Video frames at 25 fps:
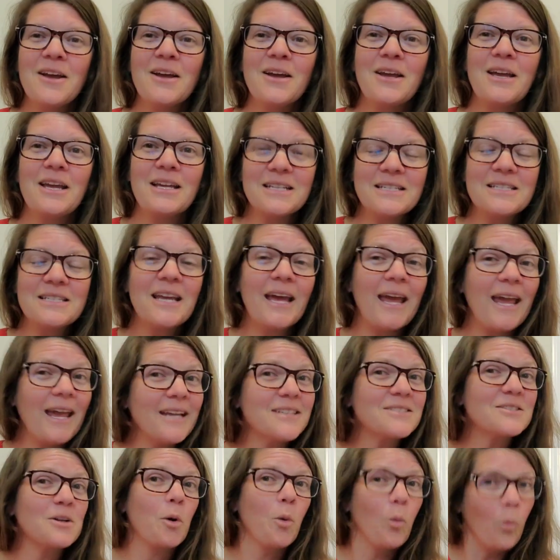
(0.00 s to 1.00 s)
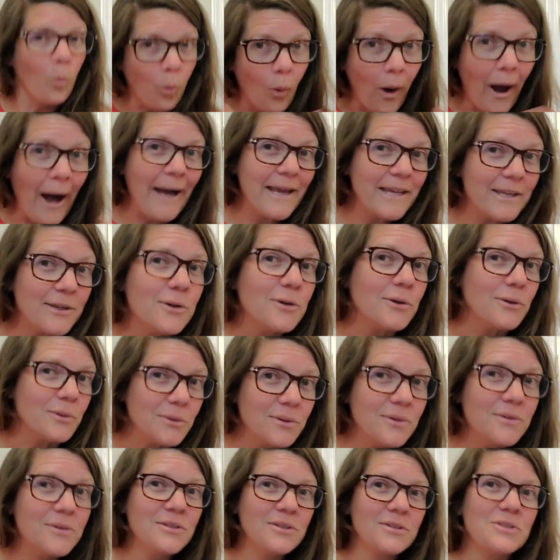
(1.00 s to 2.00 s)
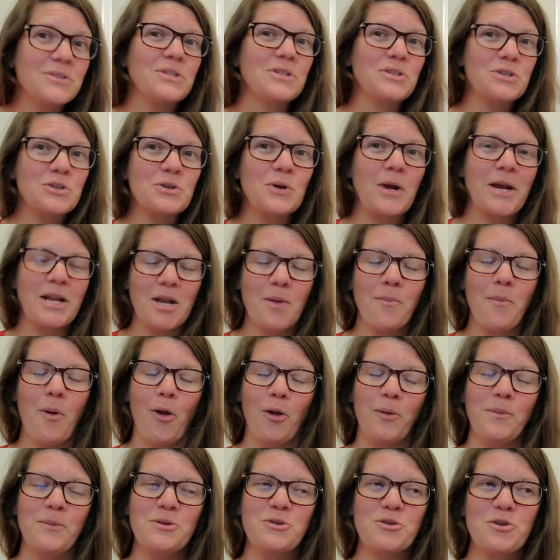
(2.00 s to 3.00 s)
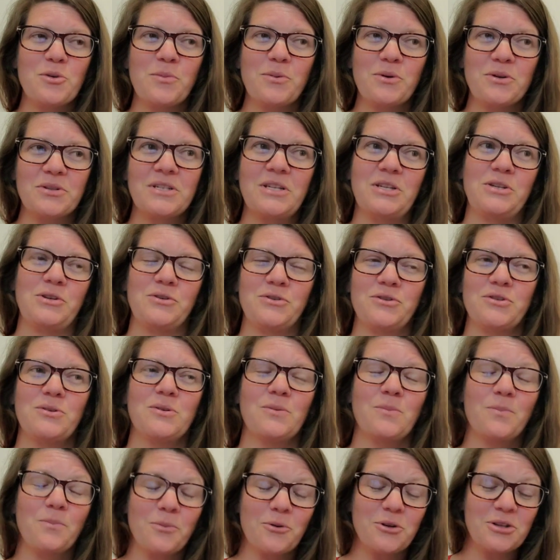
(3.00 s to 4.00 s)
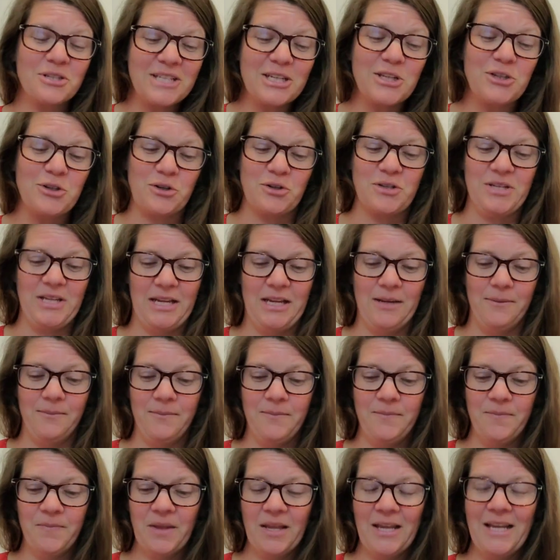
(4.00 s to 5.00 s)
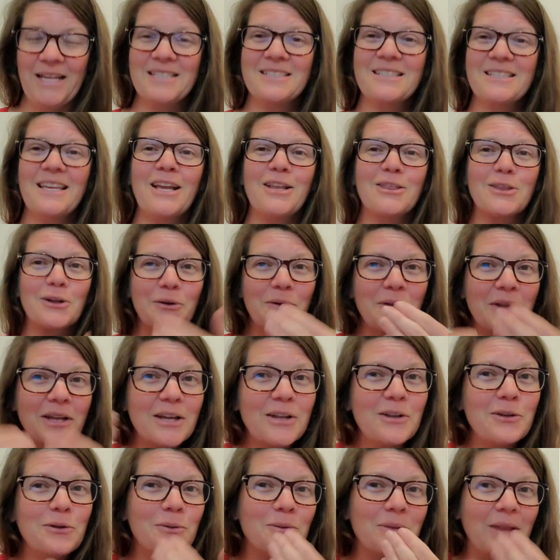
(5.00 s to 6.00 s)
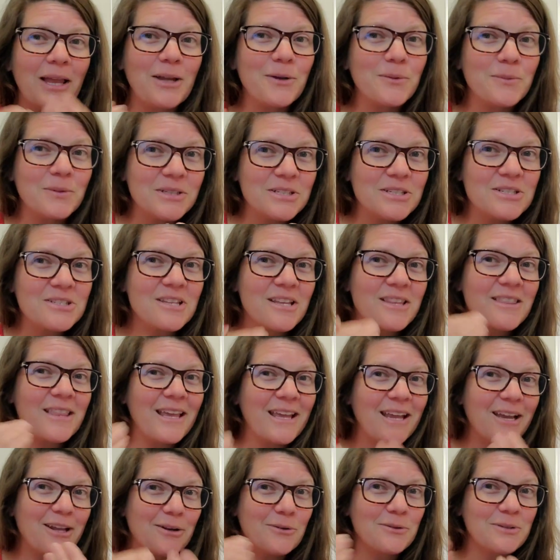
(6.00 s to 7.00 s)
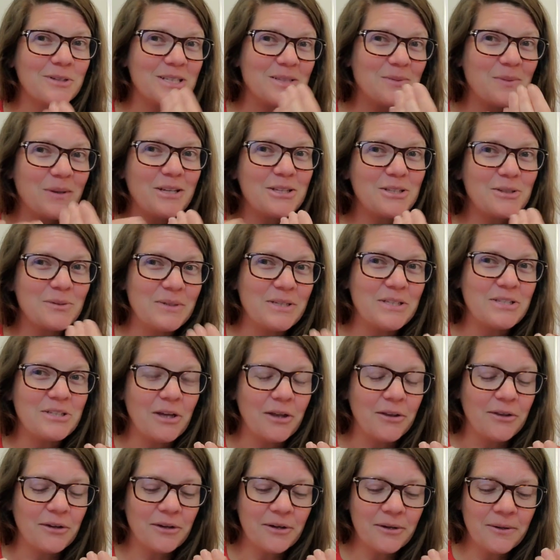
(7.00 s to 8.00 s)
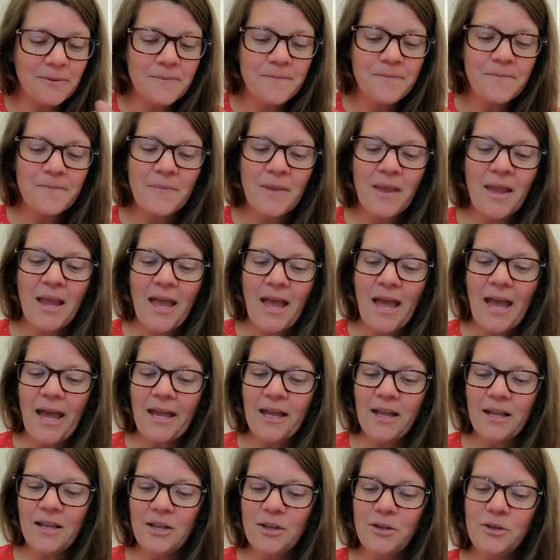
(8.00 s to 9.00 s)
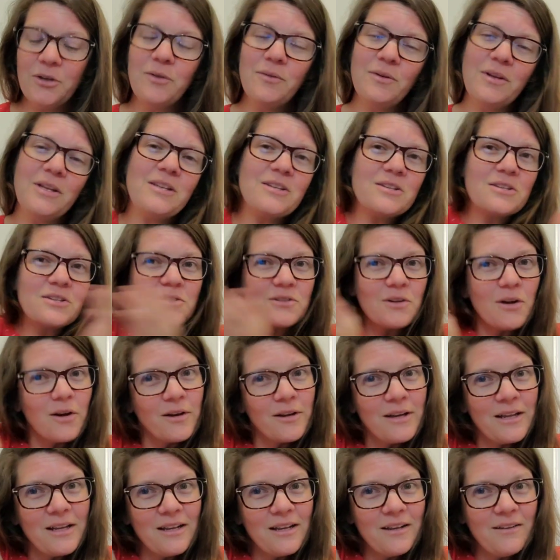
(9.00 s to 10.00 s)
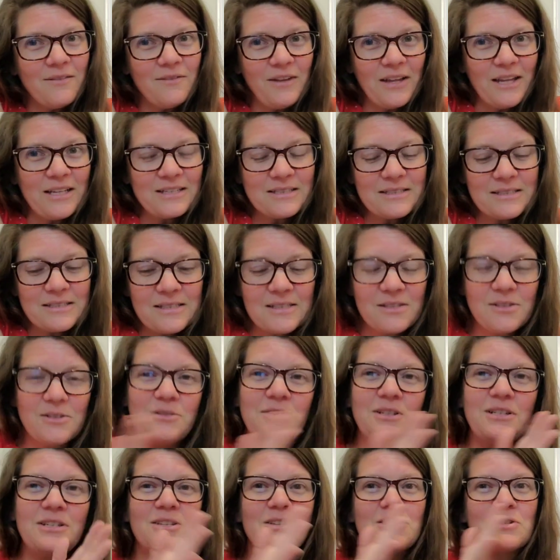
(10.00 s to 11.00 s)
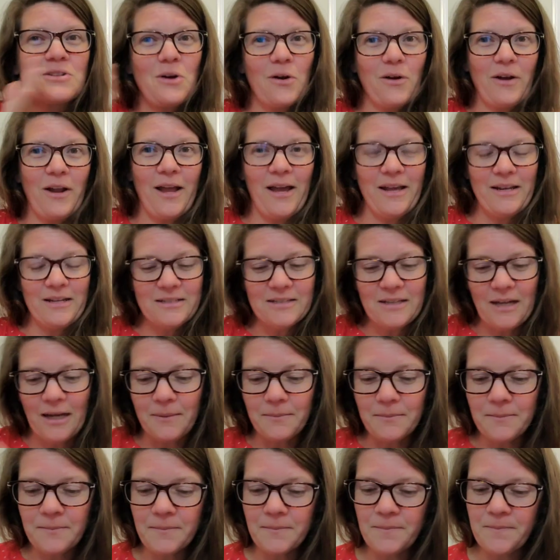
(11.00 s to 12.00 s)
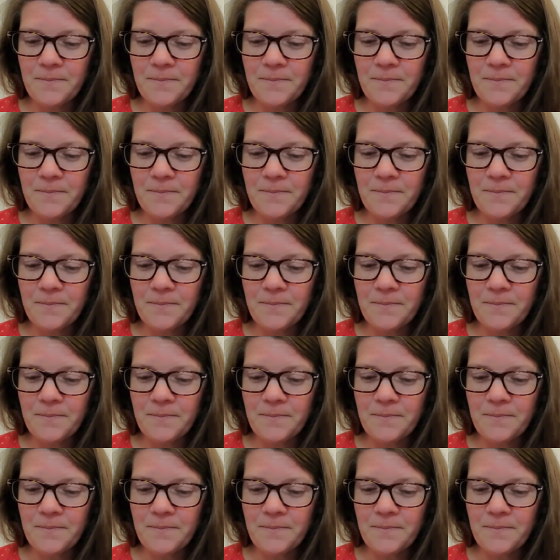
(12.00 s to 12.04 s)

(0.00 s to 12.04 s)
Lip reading: It takes a while to train a parliamentary procedure team. It's like learning a new language that they can only speak to each other, and you need to start in advance. You need to start ahead of time.